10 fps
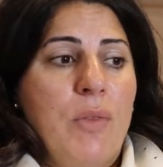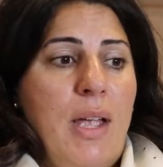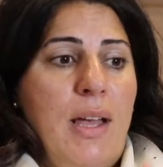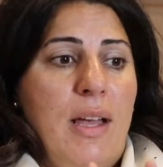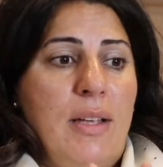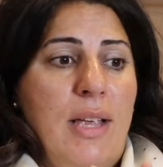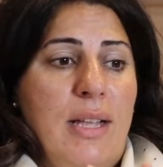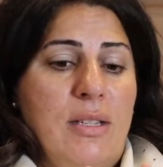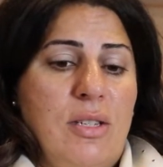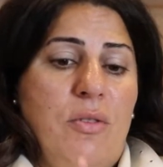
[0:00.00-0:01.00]

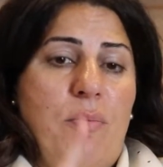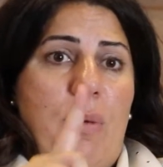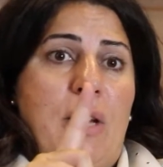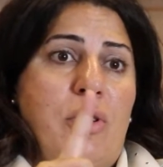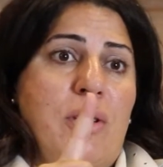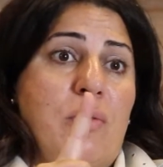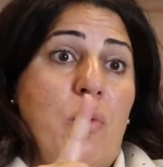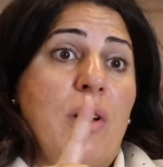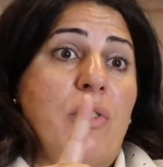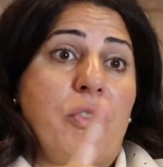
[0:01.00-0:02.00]
and soon patients
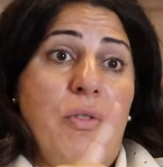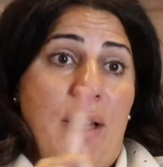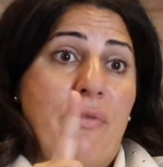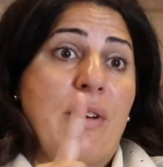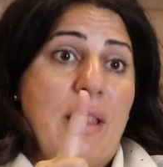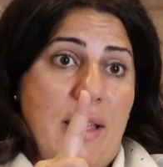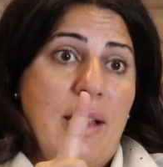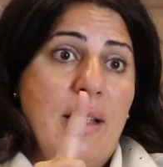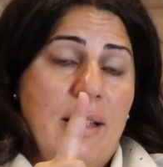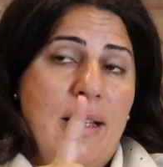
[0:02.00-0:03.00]
will control everything